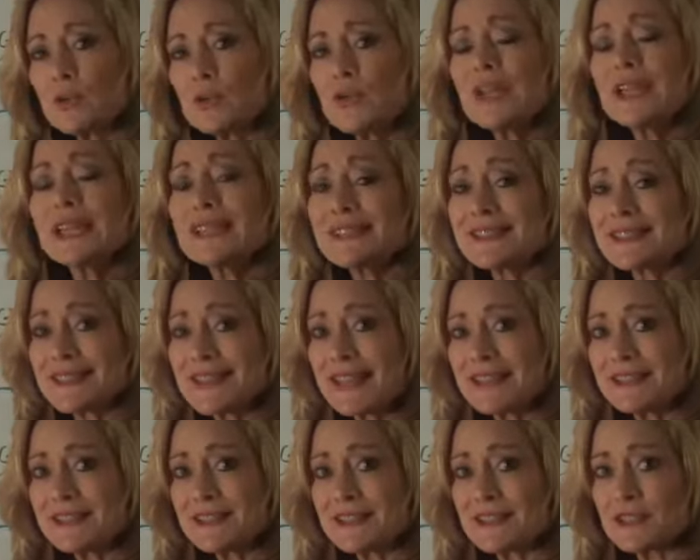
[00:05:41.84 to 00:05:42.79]
don't think in
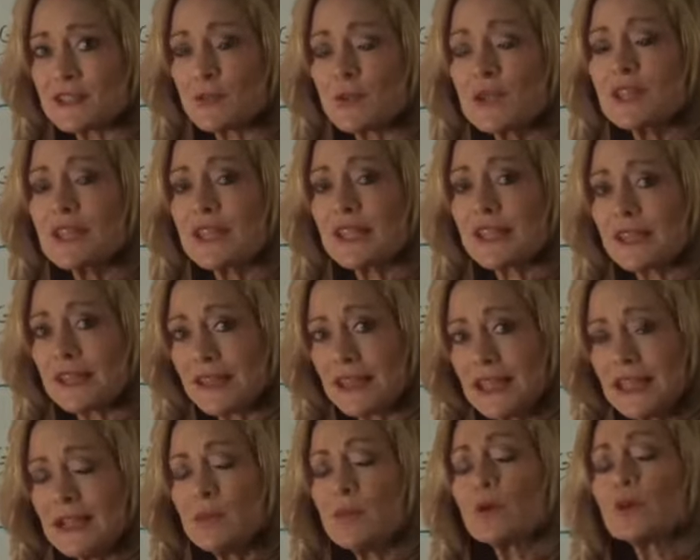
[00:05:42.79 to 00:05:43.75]
sentences. We think in
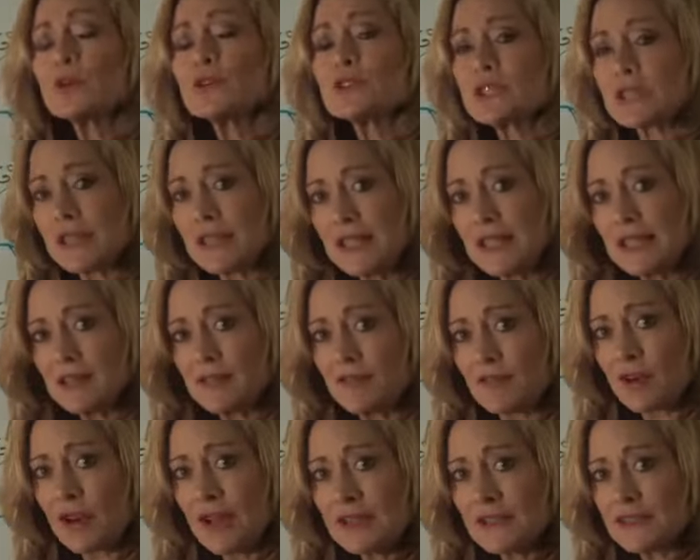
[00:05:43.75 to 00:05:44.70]
keywords and key
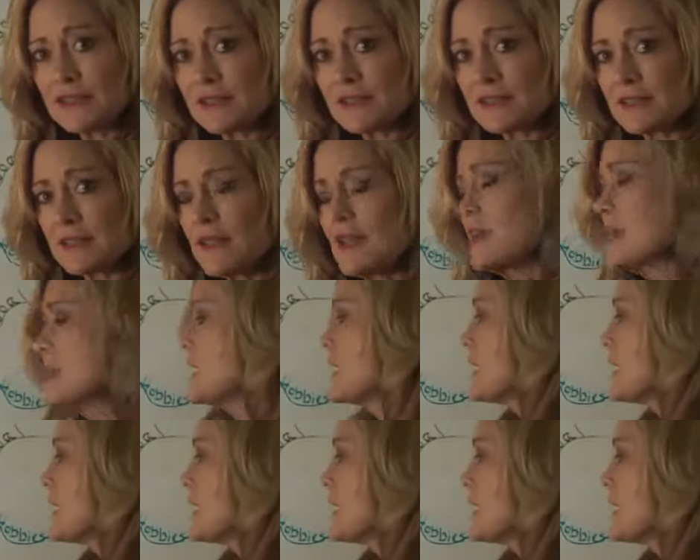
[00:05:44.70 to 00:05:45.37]
phrases.